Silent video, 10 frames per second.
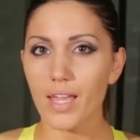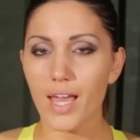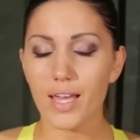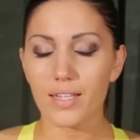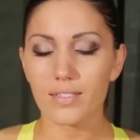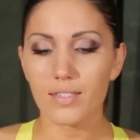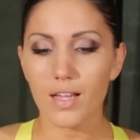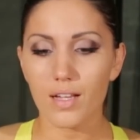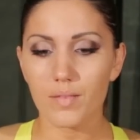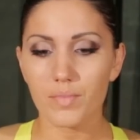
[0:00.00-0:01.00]
And
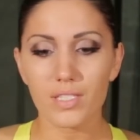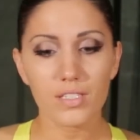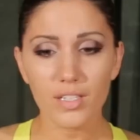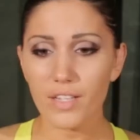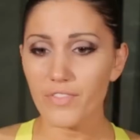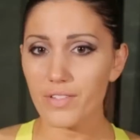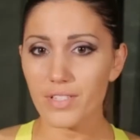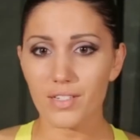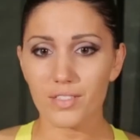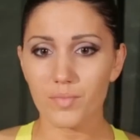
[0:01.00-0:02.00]
um, until I found
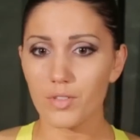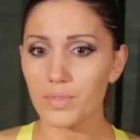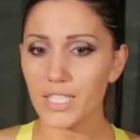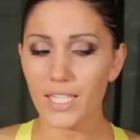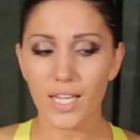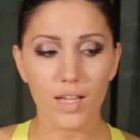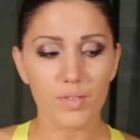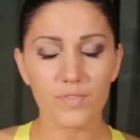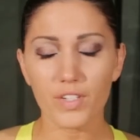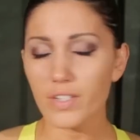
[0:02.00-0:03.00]
Dr. Mobley, and I
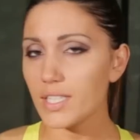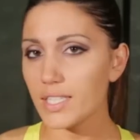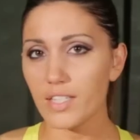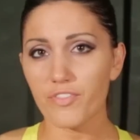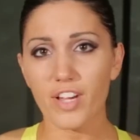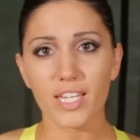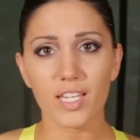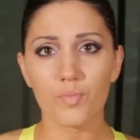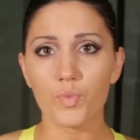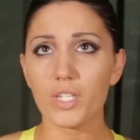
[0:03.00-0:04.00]
was very lucky to find
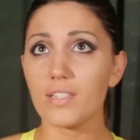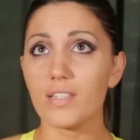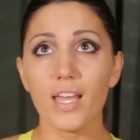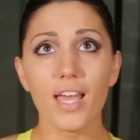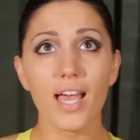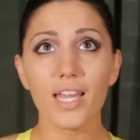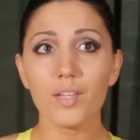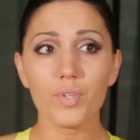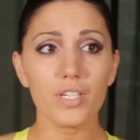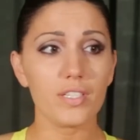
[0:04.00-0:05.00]
him, would
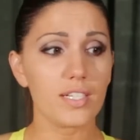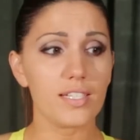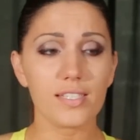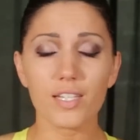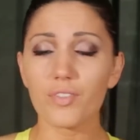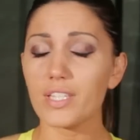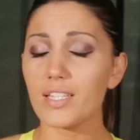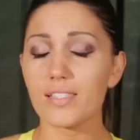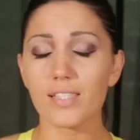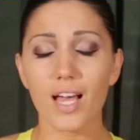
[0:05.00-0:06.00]
anyone considering
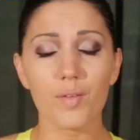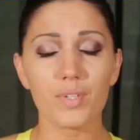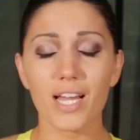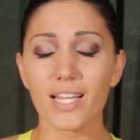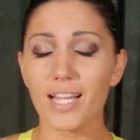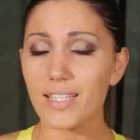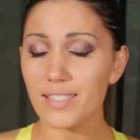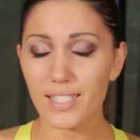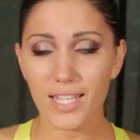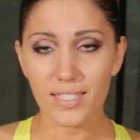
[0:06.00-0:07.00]
this, I would not
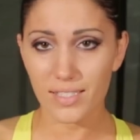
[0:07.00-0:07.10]
hesitate